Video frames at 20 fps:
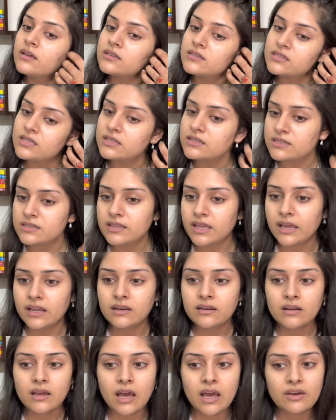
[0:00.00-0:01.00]
since
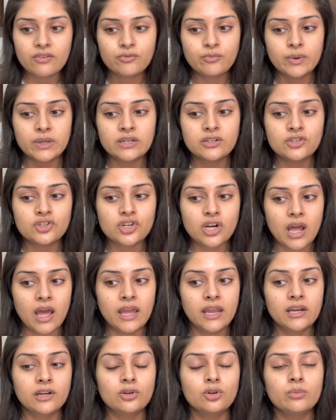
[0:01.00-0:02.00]
then, I've been
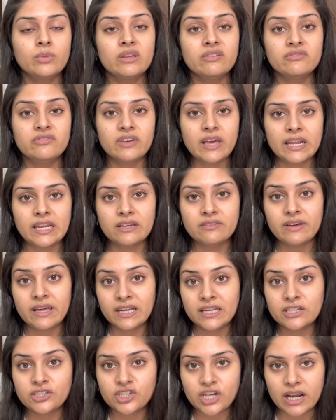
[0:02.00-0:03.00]
trying to be very,
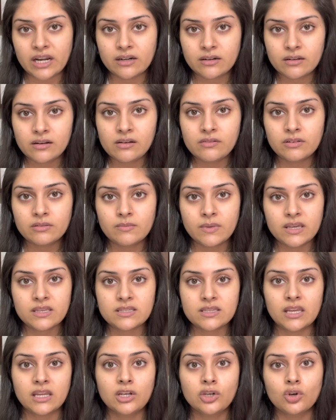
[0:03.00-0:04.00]
very gentle with my
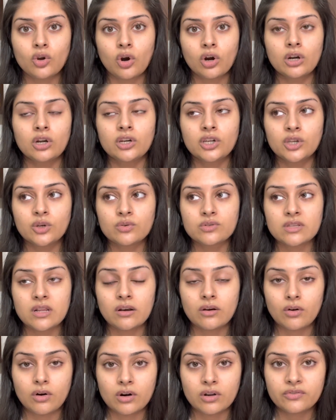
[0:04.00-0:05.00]
skin, not use a
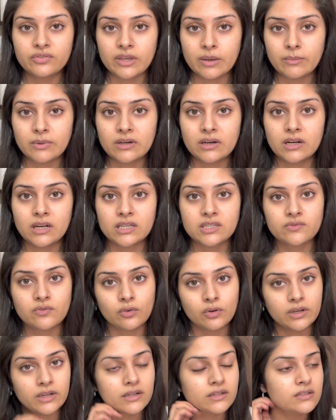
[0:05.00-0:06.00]
lot of chemical
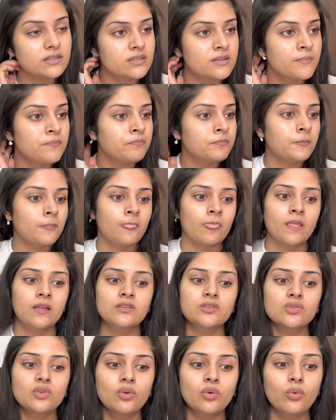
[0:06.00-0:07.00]
exfoliants.
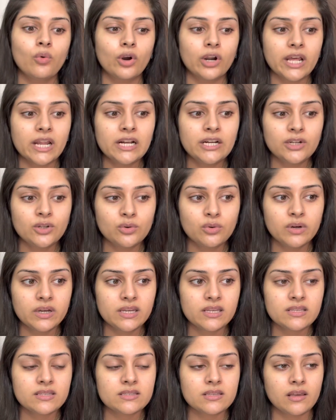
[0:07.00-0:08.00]
So what I'll do
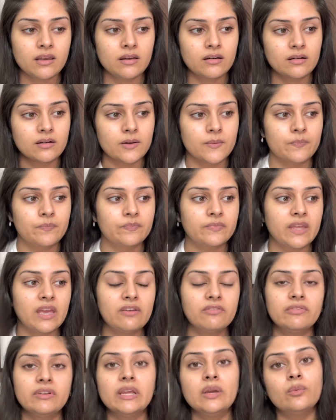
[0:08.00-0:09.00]
is
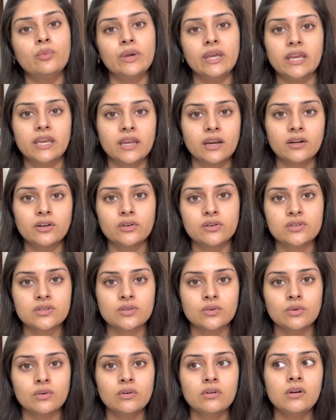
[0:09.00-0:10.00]
every weekend or
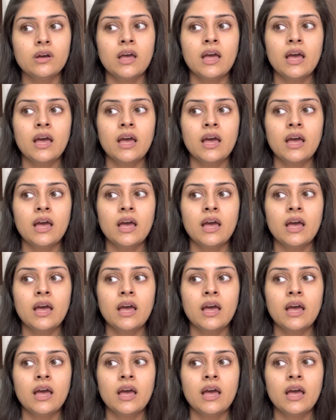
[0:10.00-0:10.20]
so,